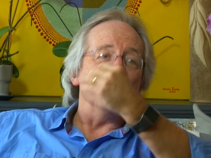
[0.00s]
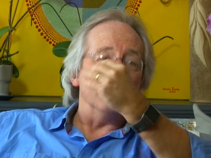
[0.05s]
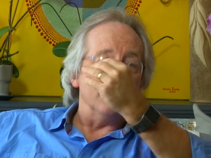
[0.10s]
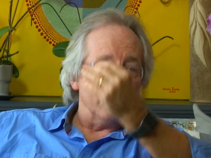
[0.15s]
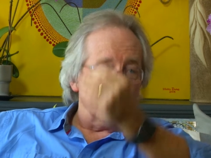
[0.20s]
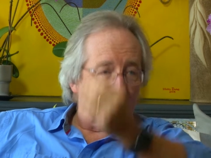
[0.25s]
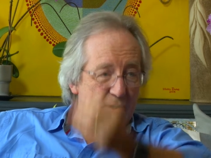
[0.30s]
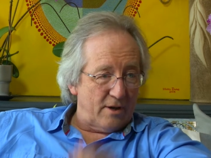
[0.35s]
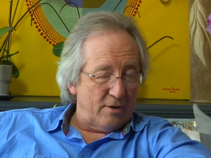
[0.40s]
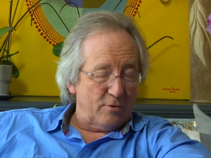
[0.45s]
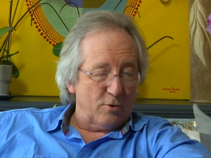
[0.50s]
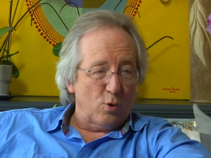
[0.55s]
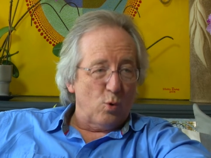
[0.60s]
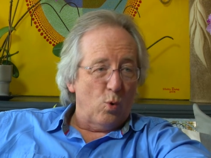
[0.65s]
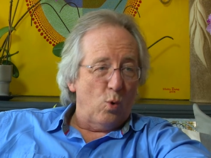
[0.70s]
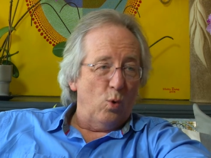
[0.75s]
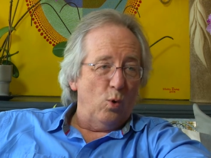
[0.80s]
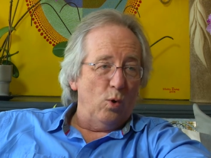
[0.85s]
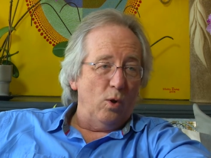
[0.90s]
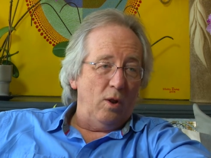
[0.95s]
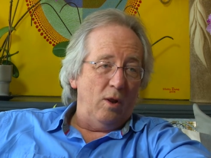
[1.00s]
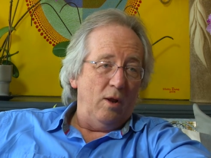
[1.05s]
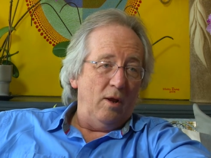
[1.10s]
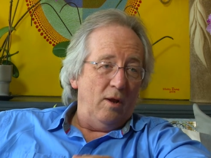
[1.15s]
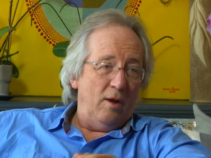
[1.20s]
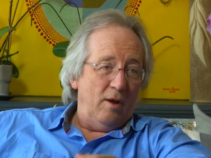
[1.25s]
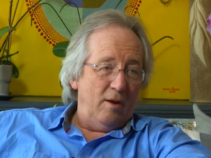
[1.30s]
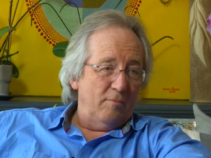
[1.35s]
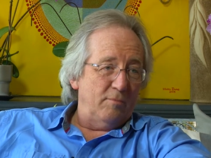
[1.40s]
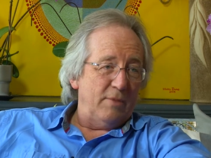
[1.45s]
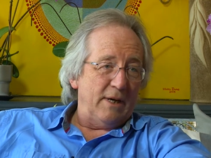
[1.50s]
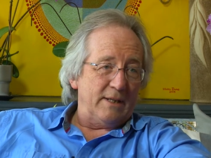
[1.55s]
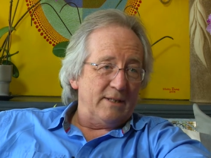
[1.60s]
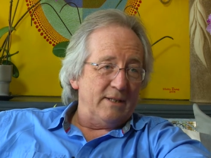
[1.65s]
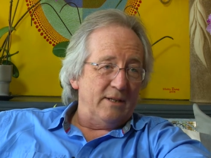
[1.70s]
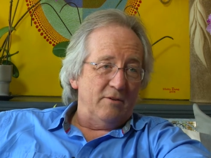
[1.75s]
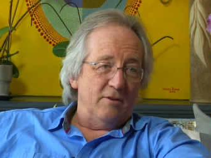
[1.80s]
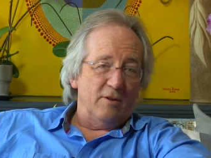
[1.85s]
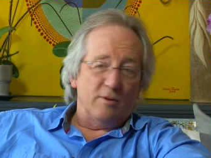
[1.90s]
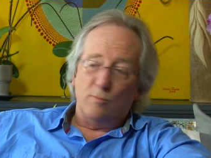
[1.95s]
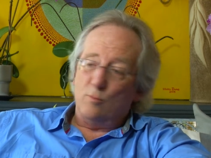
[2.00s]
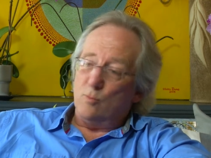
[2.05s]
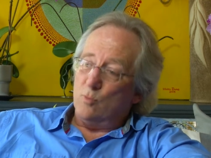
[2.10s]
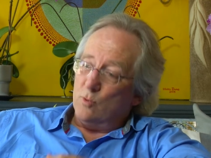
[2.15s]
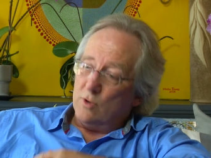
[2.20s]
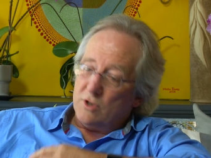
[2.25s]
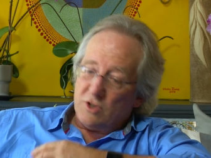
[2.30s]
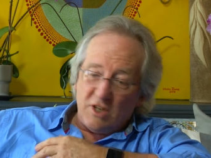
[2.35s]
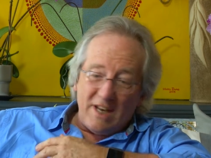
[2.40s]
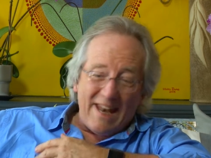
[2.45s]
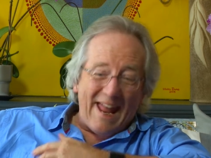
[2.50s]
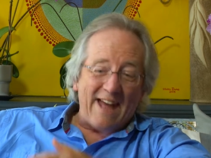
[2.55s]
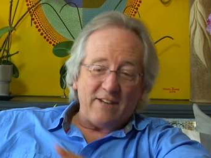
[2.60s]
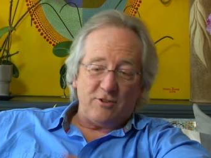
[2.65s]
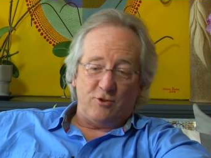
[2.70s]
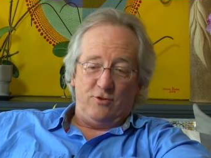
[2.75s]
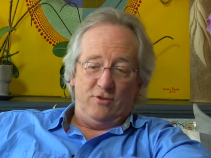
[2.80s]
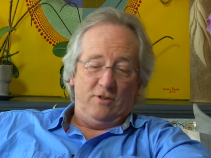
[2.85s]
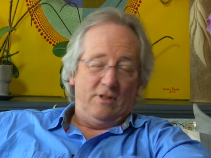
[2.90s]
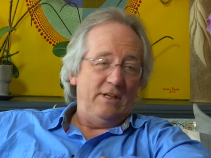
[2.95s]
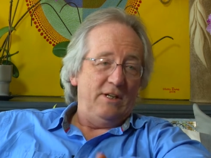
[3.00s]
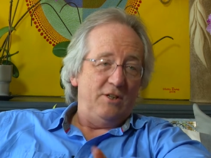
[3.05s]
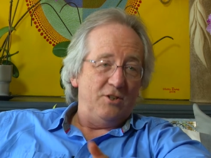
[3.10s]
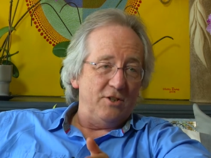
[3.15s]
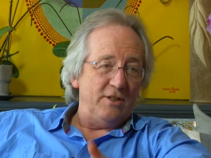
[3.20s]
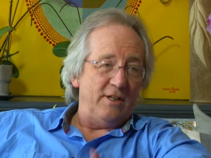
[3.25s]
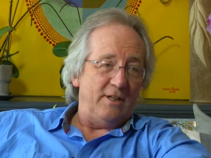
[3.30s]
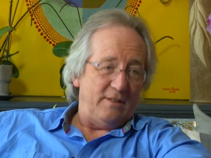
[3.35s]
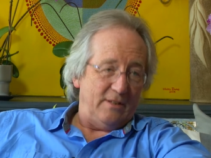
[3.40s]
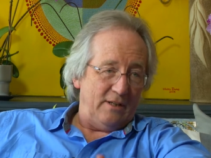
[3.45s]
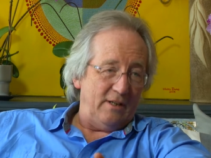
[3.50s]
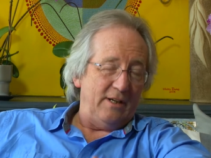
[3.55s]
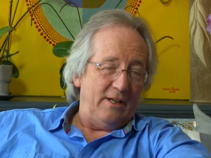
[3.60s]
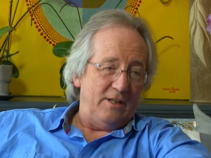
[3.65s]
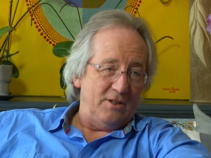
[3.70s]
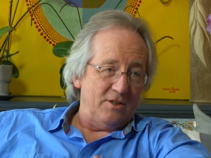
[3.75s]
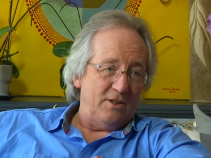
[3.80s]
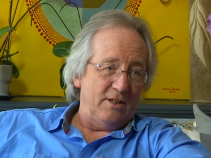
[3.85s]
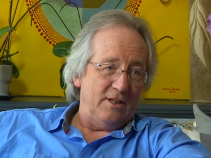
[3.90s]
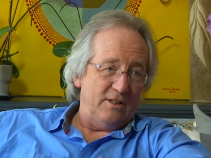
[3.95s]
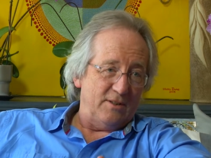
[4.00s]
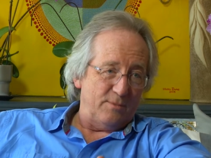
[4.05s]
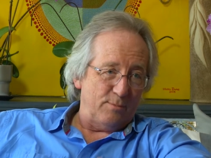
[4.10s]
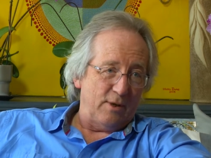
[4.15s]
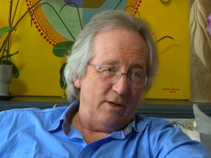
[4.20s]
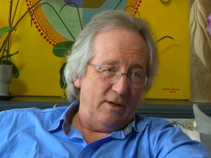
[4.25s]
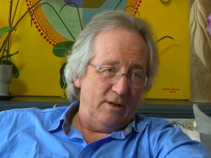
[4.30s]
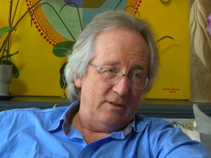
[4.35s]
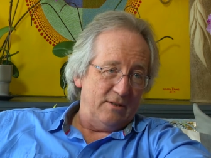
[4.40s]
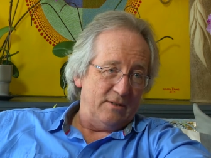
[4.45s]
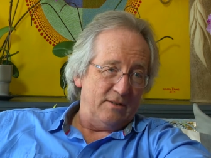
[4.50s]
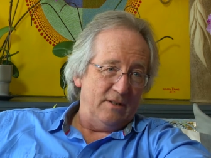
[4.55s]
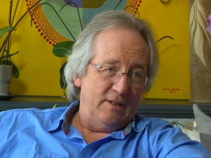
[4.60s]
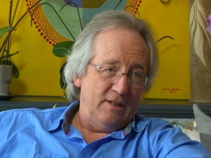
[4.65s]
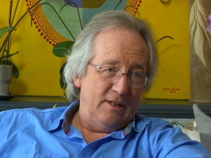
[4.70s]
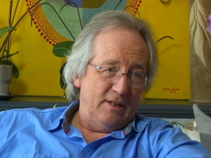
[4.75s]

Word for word: is the crown gall bacterium, which naturally genetically engineers plants.